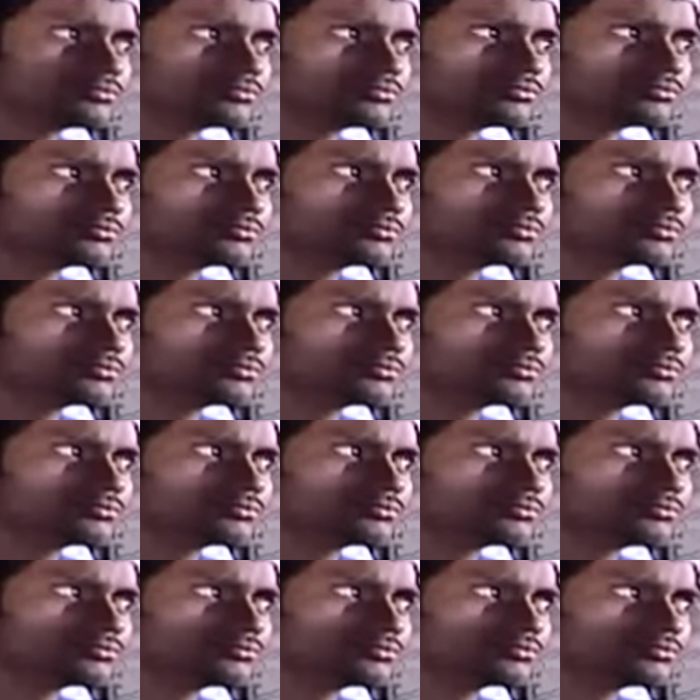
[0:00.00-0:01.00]

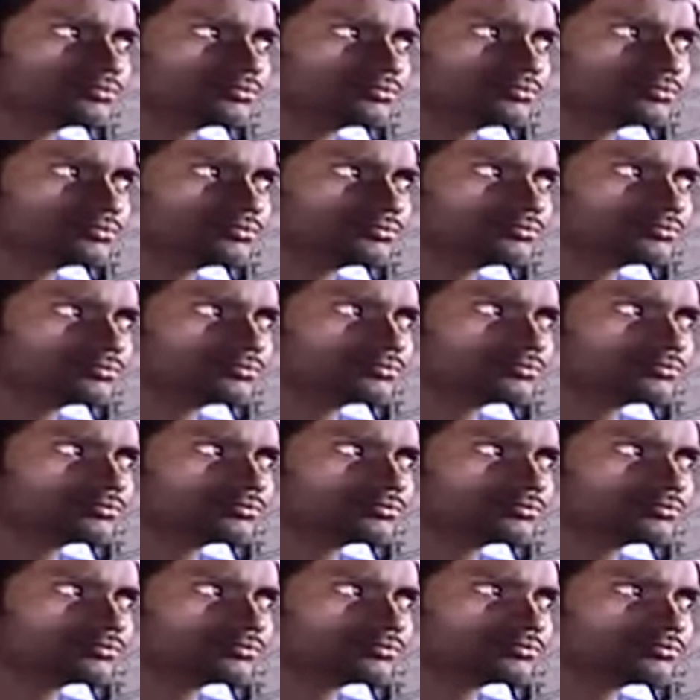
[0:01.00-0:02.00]

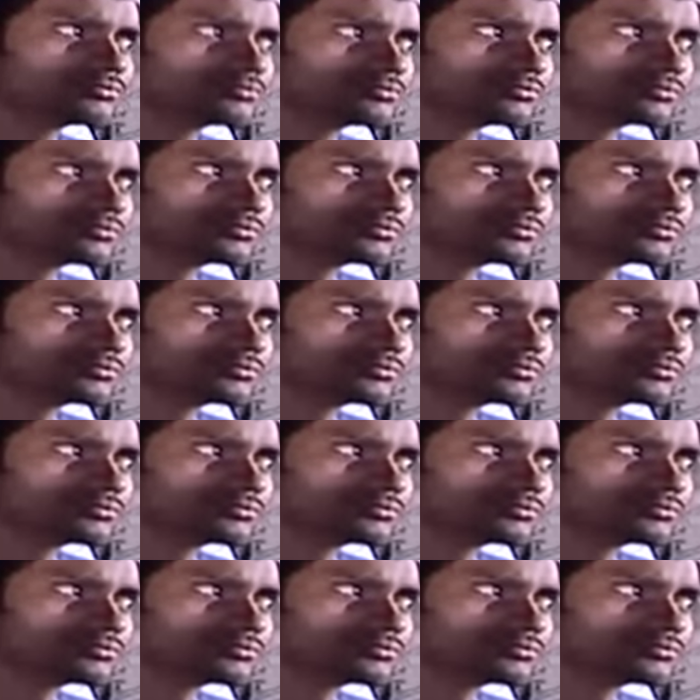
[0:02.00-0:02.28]
(silence)